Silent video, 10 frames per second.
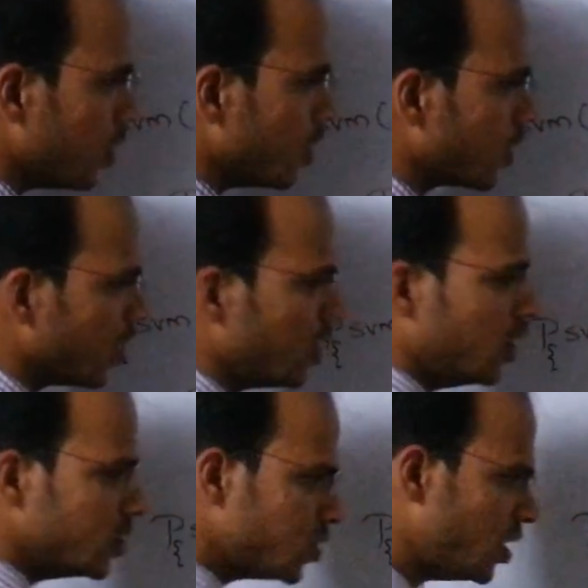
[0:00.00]
Okay.
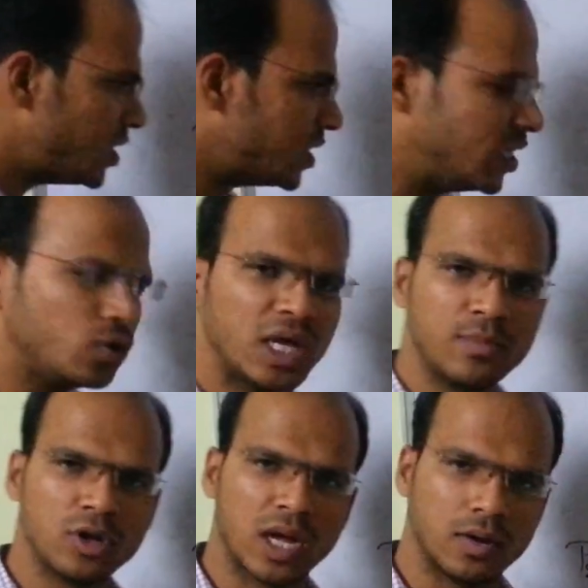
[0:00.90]
So it's new
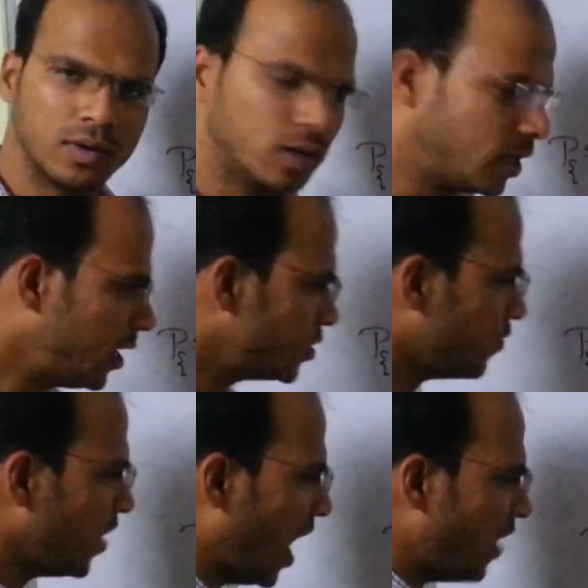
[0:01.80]
demo now. Okay,
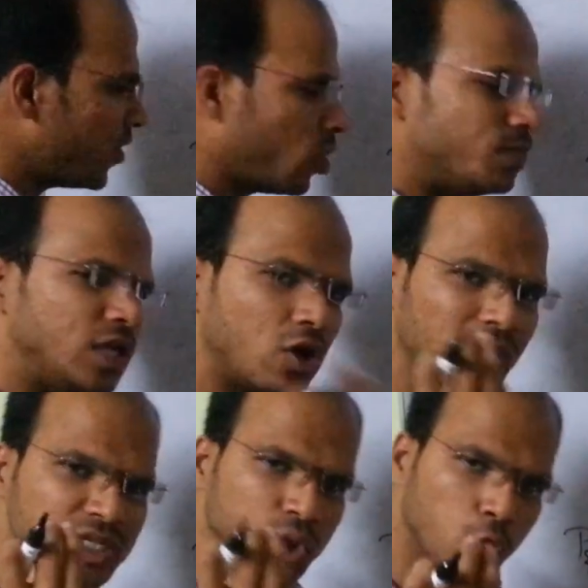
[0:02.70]
so we have an object
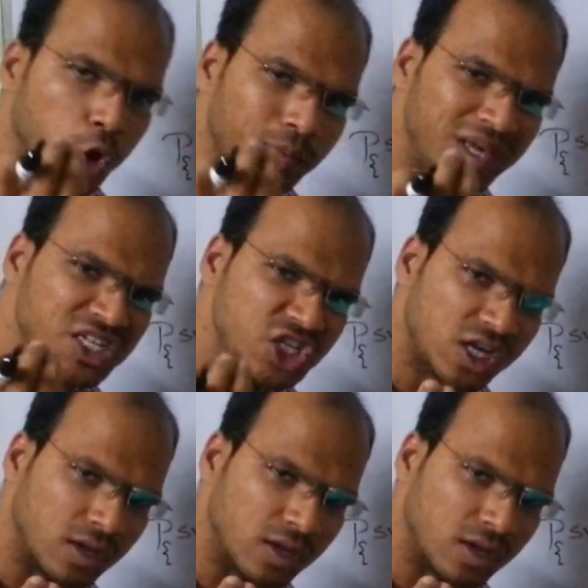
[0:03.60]
called as obj.